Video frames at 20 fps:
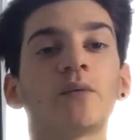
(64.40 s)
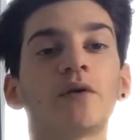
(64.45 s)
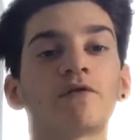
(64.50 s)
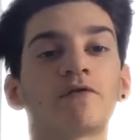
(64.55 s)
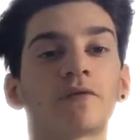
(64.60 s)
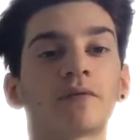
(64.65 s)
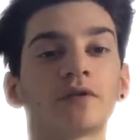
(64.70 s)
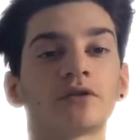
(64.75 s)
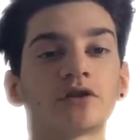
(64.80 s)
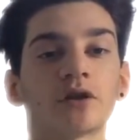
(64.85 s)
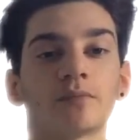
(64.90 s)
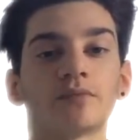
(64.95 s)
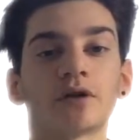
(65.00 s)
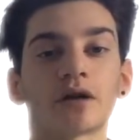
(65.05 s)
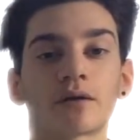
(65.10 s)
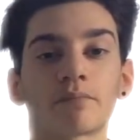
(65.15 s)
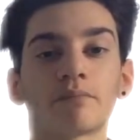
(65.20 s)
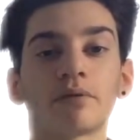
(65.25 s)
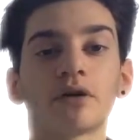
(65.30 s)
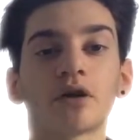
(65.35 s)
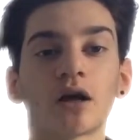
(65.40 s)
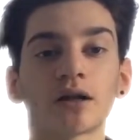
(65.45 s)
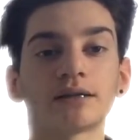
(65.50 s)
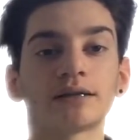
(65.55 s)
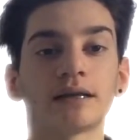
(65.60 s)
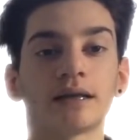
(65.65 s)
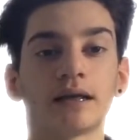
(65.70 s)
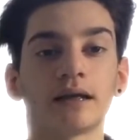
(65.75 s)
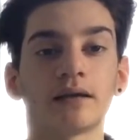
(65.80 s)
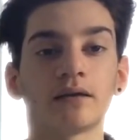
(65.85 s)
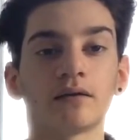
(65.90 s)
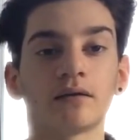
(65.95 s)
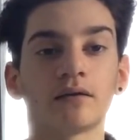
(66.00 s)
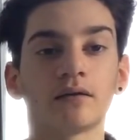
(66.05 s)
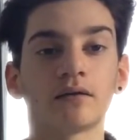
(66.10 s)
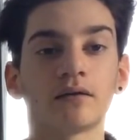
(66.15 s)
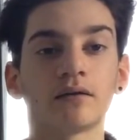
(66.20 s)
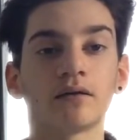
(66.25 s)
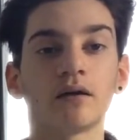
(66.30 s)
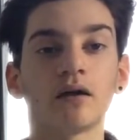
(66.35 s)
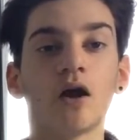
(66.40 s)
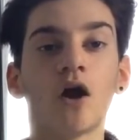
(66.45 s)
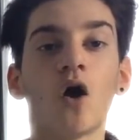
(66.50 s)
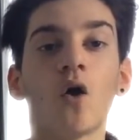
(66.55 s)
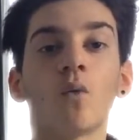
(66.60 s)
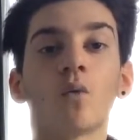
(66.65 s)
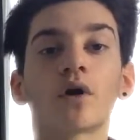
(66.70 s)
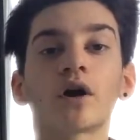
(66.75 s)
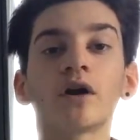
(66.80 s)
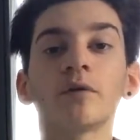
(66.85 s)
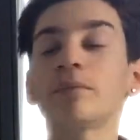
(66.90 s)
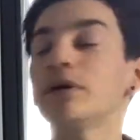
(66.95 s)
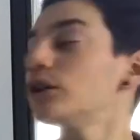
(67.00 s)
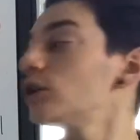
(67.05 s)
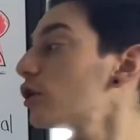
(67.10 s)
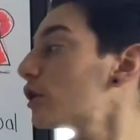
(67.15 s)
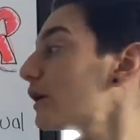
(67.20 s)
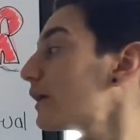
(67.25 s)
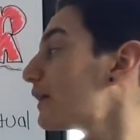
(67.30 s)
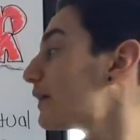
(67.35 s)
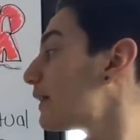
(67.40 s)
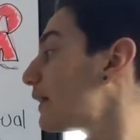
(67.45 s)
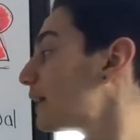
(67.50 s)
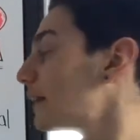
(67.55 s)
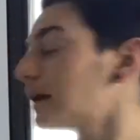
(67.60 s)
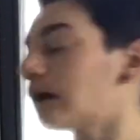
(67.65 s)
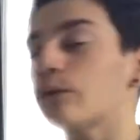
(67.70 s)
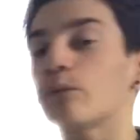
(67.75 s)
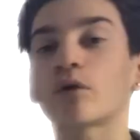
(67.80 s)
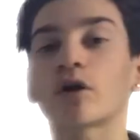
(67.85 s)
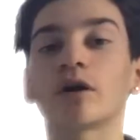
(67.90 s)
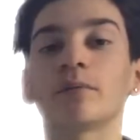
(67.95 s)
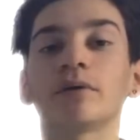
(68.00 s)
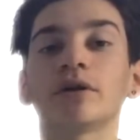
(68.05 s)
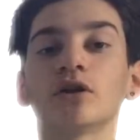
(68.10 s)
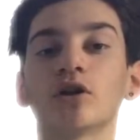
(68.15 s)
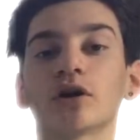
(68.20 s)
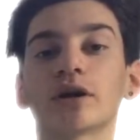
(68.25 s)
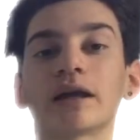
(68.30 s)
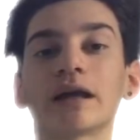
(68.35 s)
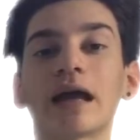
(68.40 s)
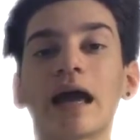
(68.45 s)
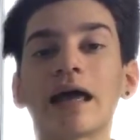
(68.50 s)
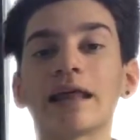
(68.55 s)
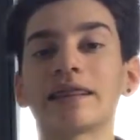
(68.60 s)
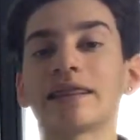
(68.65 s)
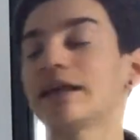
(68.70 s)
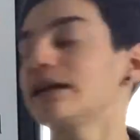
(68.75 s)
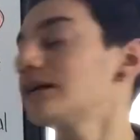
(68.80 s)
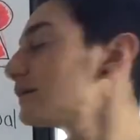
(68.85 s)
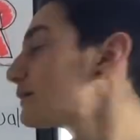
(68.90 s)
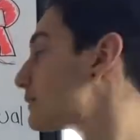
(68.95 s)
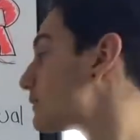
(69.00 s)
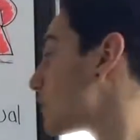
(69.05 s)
away from the subject, but not today. We're going to be looking at things